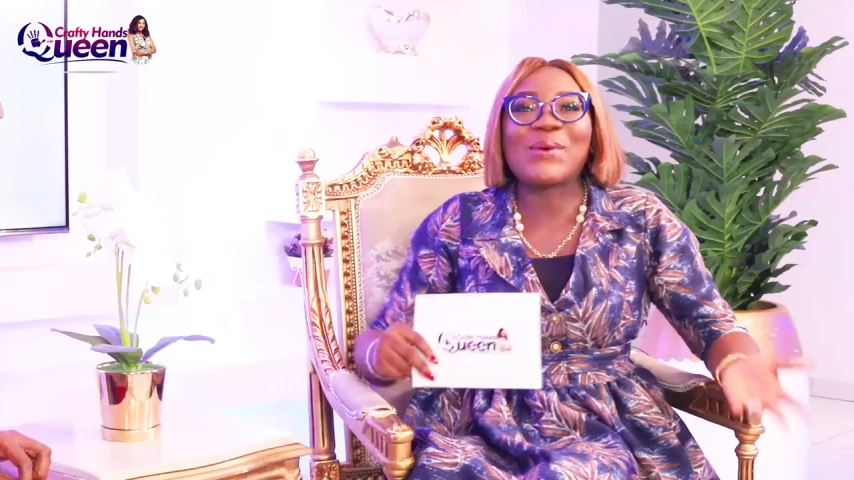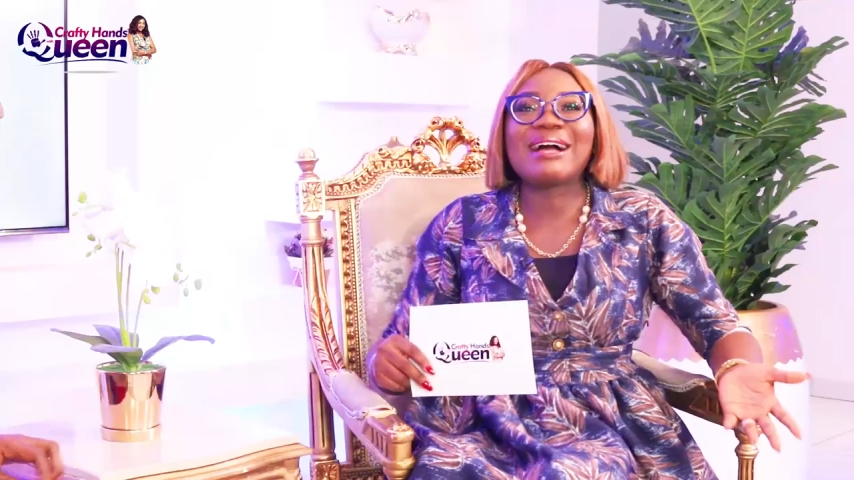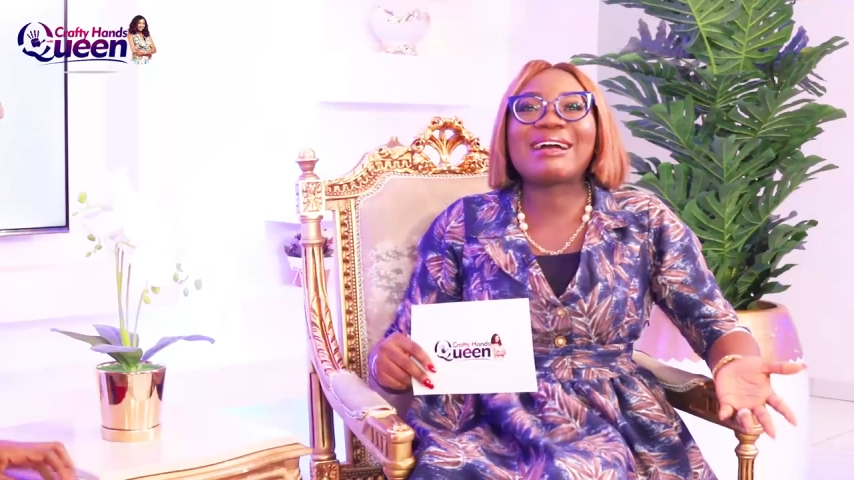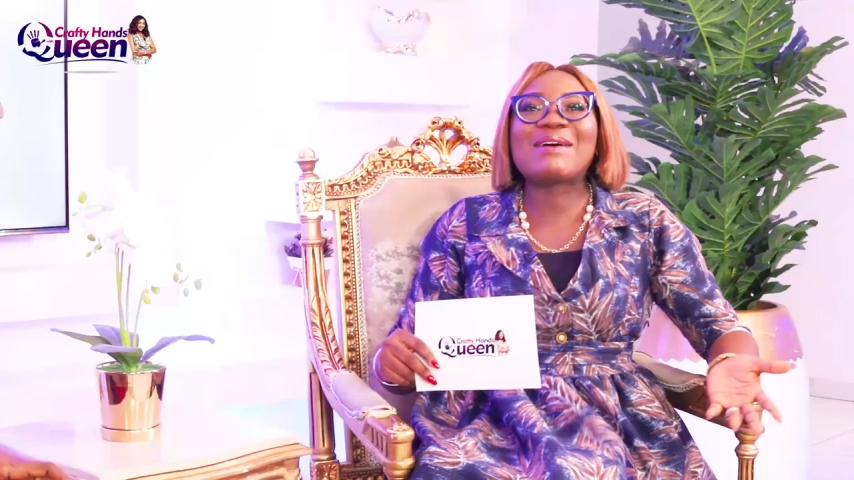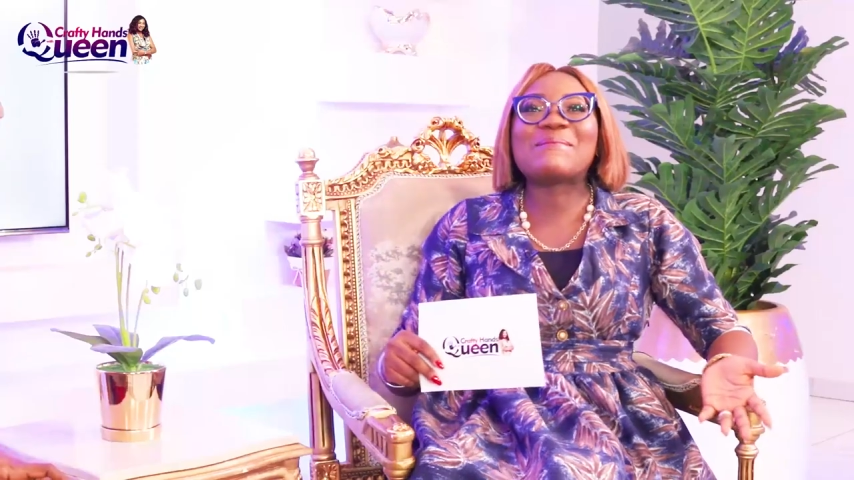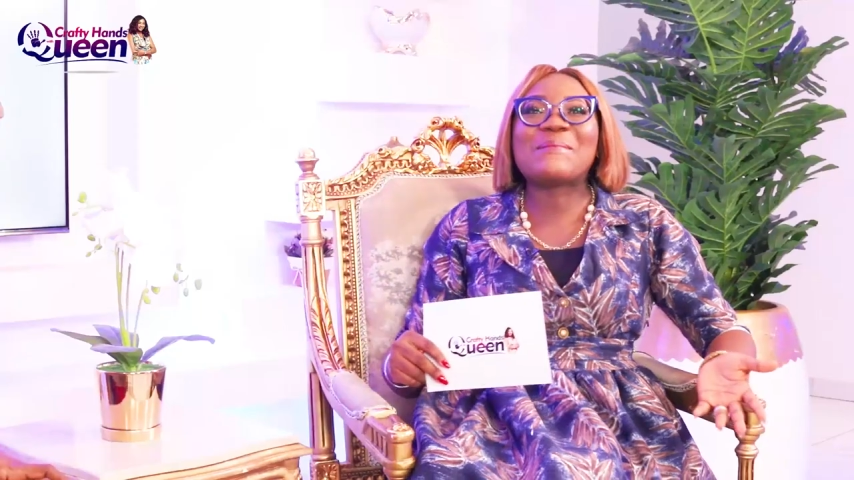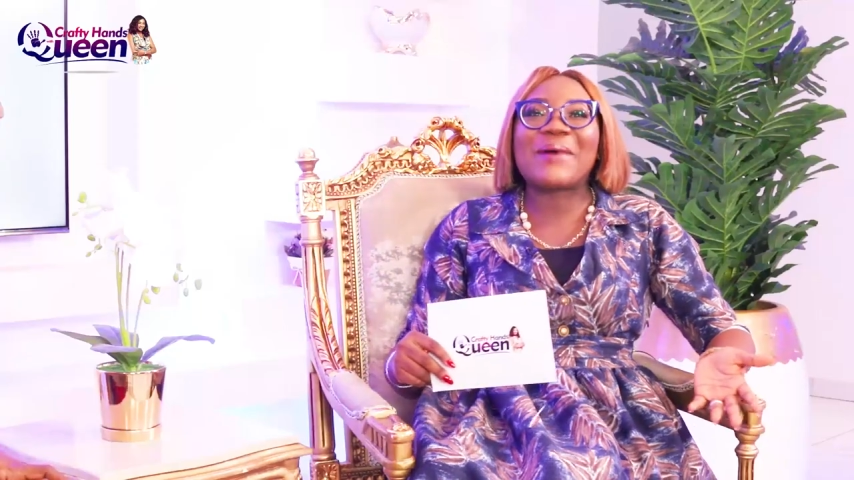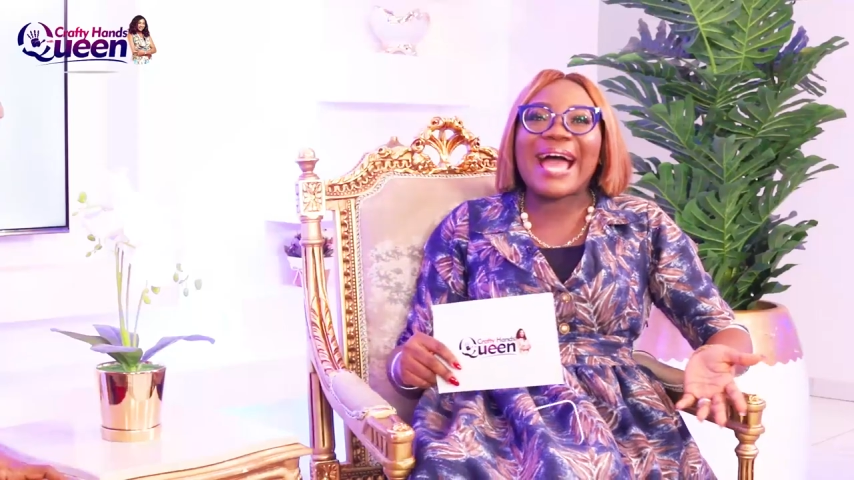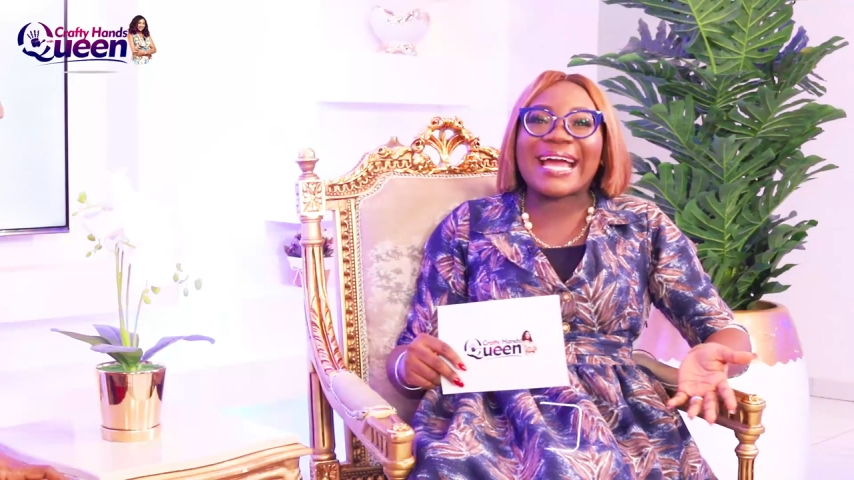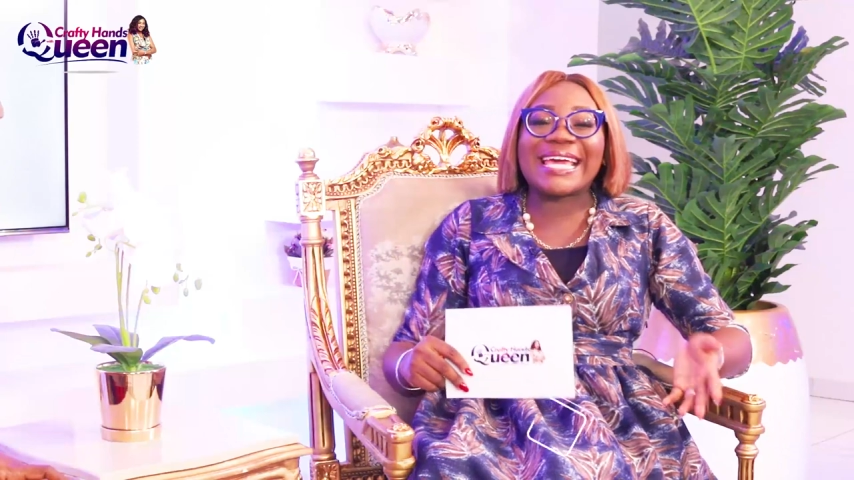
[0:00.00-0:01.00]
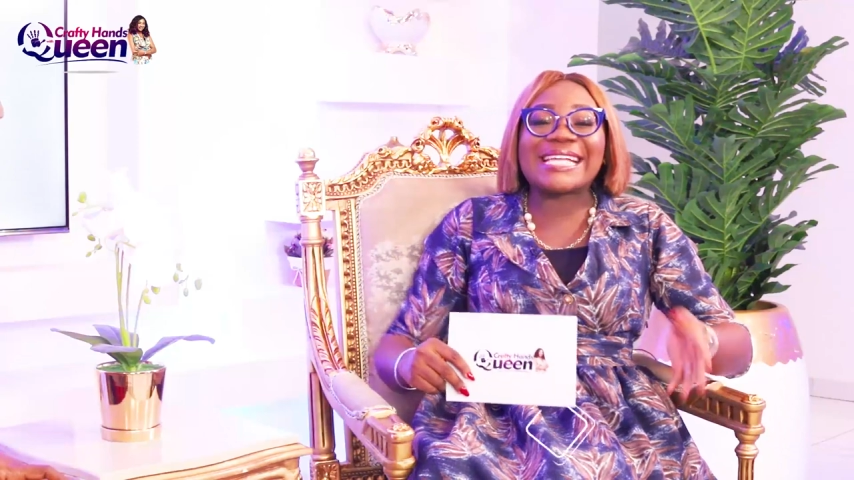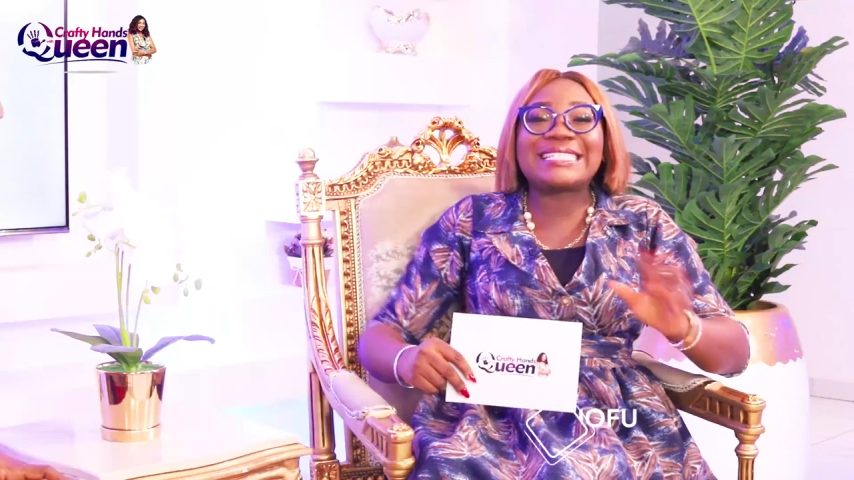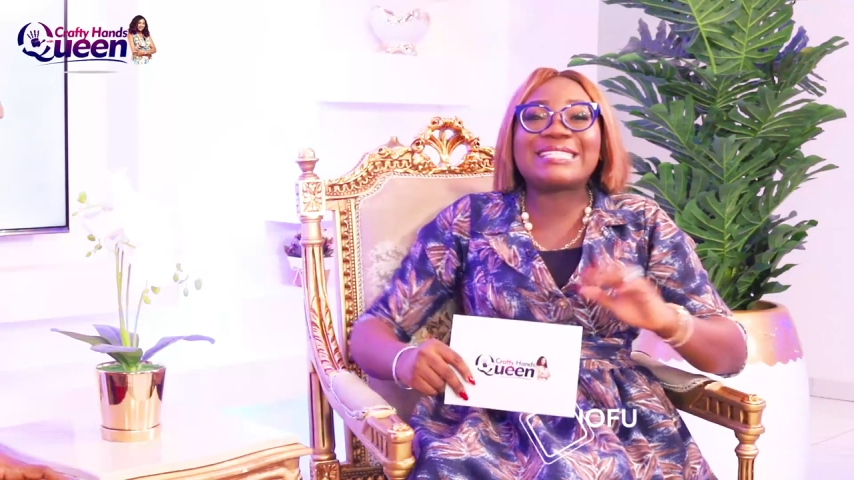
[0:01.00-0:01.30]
Welcome back. It's